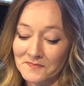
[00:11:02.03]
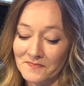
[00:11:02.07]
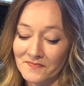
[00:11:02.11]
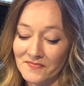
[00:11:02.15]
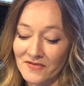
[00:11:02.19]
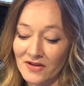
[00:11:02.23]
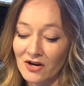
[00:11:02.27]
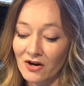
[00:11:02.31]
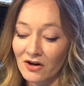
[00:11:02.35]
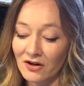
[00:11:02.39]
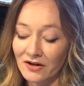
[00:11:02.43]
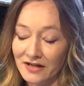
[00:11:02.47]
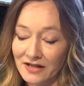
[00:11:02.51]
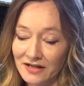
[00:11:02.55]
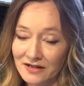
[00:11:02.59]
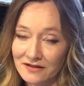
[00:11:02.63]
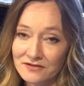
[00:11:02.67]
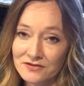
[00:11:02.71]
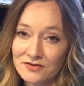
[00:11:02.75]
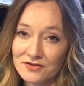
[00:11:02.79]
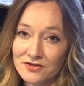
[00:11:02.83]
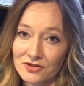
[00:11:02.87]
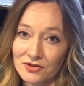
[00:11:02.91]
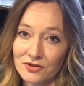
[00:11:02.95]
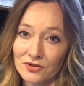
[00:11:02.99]
gone
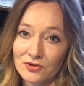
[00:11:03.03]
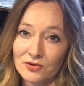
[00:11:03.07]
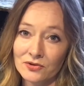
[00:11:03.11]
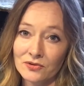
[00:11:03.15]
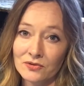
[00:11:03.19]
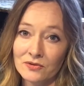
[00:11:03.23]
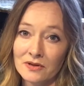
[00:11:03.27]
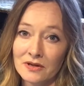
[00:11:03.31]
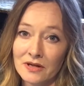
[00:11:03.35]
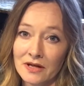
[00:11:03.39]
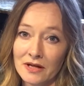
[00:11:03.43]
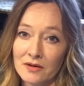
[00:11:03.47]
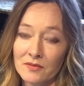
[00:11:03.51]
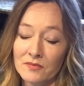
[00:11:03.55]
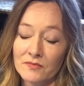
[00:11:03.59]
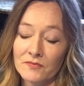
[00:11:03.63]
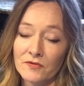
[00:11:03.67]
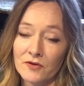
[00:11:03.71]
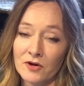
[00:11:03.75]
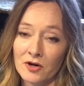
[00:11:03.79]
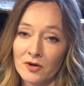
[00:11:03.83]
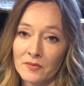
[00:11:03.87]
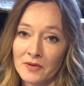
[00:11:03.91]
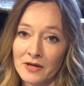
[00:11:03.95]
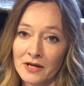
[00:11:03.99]
into hemp
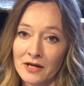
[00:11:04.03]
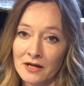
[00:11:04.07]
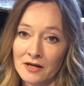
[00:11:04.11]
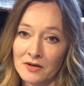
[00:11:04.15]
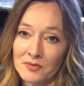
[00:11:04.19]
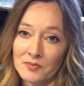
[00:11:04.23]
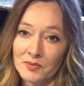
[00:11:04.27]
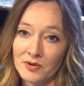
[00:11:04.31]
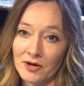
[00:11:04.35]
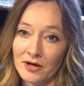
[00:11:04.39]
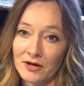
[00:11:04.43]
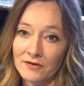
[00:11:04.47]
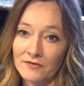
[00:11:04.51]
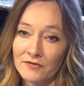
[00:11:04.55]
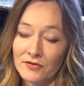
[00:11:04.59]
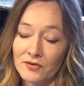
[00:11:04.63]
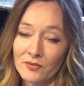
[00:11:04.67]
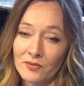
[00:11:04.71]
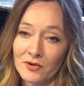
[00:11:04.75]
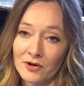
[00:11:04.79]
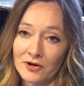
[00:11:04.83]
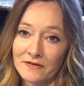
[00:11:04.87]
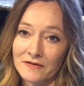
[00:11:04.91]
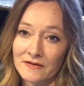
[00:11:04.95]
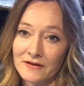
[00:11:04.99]
farming, and I'm proud of the
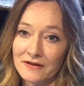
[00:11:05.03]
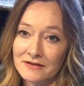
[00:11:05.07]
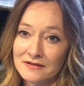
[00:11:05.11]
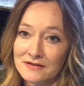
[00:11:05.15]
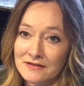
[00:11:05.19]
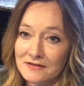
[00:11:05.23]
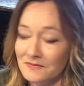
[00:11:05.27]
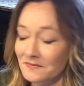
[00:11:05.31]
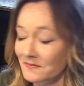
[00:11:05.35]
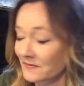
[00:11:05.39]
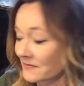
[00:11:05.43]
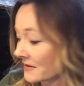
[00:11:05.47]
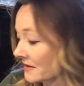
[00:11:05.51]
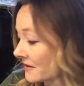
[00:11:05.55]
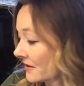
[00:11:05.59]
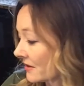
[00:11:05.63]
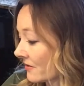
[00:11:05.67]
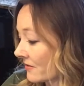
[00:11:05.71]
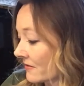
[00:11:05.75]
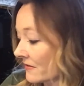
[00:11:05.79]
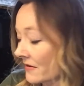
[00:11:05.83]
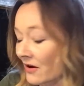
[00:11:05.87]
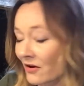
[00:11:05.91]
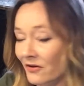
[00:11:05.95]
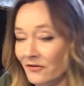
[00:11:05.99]
work that's,
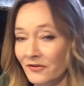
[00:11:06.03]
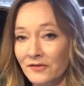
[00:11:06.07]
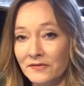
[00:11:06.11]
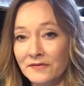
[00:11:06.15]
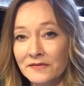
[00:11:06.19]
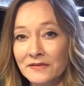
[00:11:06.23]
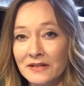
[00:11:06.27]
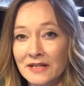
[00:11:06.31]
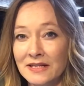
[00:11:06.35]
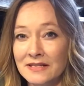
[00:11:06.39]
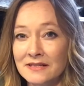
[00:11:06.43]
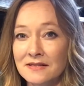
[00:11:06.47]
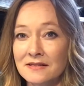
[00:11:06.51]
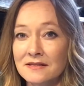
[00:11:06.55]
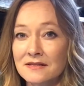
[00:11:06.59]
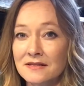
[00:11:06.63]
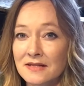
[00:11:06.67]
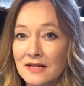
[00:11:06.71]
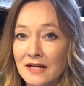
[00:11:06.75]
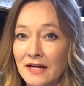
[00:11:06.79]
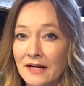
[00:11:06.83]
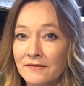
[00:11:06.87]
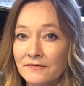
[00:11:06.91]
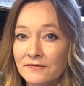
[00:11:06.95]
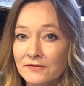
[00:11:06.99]
and all of the lessons
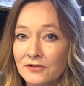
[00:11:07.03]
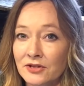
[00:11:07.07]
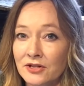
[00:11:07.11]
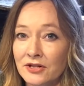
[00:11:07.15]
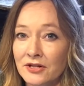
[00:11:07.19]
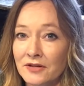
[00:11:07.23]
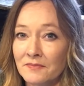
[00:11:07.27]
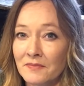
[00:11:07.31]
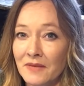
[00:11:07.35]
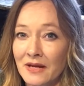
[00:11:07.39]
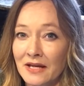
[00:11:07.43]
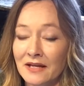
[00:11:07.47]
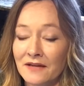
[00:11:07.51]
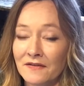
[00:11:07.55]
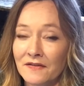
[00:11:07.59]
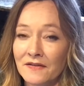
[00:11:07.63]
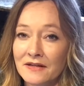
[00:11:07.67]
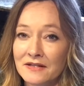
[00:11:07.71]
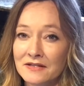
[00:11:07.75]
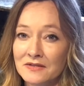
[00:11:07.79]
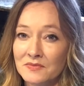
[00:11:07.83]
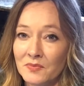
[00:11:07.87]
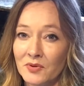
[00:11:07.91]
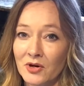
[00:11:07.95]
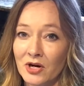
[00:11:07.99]
that I've learned in making
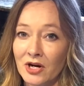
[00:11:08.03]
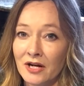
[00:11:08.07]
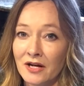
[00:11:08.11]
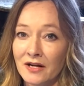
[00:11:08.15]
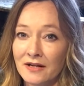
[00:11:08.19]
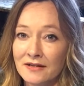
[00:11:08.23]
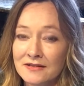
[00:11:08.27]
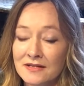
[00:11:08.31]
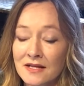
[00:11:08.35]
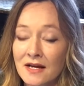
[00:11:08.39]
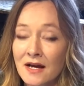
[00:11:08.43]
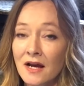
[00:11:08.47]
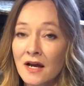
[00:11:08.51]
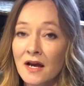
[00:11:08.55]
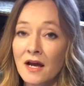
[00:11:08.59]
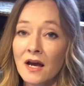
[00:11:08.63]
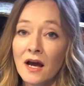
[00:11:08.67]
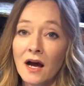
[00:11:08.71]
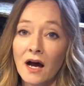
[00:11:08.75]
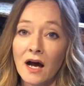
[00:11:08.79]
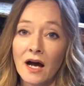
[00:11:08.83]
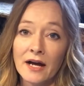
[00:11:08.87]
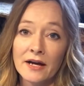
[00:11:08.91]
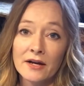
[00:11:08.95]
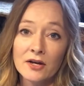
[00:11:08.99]
these products.
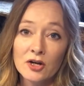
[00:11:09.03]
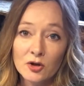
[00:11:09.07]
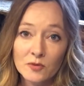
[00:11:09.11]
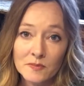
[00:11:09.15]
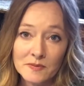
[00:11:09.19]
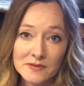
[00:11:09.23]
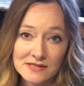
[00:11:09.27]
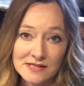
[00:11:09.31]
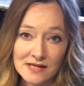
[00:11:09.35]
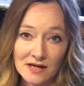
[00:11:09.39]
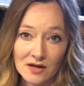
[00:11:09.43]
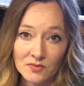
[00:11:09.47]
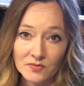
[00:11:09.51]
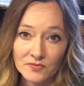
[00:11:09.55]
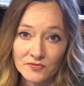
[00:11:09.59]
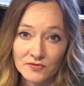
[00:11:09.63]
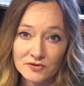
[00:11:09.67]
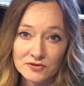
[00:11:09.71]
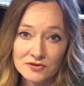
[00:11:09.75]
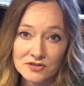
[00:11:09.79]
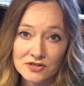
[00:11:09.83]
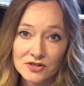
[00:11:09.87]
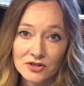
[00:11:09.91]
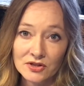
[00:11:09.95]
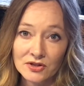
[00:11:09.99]
I hope it's
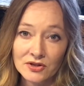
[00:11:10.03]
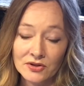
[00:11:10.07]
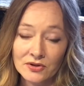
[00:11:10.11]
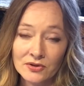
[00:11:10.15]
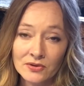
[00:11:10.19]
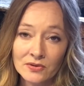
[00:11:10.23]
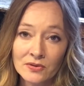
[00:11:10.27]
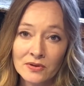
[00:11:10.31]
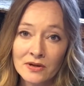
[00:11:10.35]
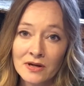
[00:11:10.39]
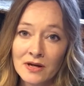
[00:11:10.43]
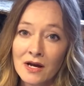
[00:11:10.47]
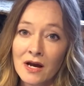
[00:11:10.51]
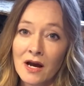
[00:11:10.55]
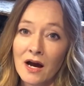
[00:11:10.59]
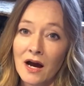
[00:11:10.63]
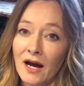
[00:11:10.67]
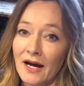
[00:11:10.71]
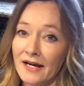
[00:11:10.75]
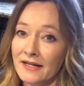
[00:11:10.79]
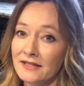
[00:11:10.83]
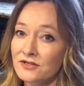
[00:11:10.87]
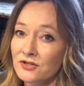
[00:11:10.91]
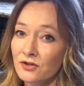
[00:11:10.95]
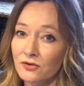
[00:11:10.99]
helpful to you.
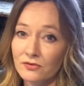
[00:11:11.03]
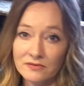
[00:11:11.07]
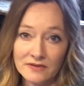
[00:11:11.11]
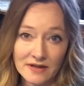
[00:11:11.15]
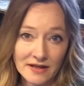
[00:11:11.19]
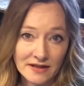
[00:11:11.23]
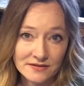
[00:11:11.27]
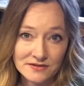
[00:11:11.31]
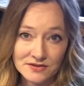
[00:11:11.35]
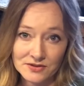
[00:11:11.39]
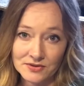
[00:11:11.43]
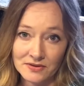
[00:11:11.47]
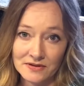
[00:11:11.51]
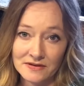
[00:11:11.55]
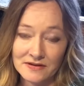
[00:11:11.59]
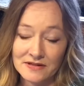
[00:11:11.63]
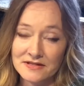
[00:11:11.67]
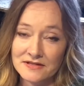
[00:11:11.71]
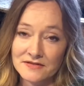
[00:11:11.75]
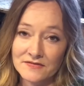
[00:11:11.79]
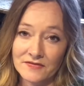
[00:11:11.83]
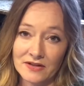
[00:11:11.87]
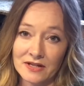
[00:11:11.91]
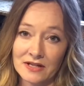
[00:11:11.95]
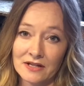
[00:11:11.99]
I don't like doing
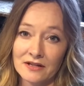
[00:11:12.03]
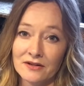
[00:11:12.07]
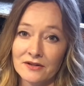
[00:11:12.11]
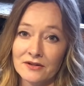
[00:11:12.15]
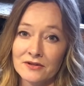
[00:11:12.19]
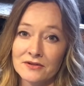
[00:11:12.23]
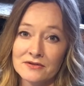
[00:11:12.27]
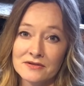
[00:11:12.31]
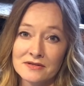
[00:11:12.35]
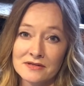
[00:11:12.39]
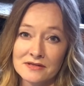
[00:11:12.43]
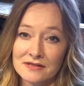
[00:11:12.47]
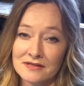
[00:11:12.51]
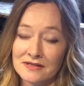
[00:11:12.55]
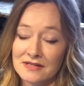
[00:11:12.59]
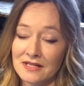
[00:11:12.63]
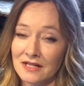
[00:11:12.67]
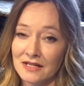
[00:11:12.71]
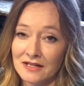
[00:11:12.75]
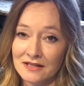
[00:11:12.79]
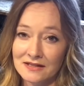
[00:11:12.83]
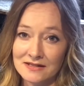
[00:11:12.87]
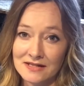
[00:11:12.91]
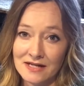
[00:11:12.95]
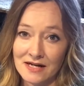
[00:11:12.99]
these videos
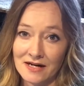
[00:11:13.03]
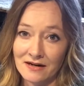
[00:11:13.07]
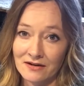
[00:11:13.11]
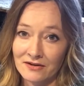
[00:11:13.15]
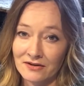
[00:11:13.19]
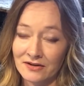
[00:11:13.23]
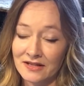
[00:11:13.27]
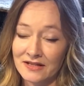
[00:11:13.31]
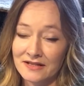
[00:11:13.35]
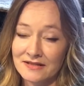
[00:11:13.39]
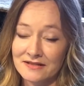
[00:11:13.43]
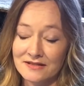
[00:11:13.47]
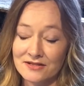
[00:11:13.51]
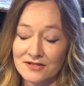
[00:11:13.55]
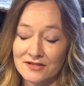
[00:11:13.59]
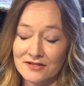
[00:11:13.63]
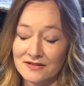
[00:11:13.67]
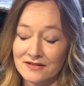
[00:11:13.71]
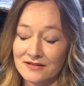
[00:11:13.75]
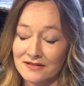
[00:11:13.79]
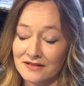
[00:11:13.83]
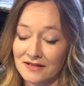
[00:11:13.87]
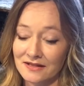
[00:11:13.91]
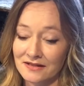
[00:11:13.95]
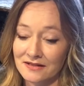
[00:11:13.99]
sitting down. It
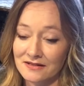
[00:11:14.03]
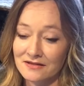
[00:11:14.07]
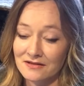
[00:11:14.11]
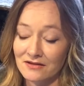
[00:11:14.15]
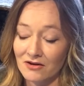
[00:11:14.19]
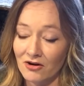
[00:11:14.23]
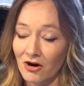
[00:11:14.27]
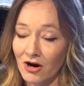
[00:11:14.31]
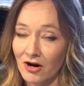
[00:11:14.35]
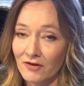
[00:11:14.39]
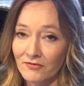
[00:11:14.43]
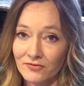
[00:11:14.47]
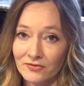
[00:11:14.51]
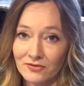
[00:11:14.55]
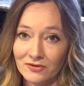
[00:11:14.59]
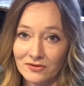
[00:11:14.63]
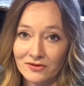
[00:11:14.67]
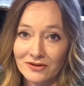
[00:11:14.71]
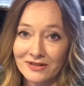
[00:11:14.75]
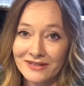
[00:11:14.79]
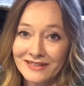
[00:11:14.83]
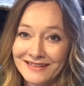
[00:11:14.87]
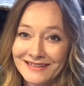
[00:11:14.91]
just is awful.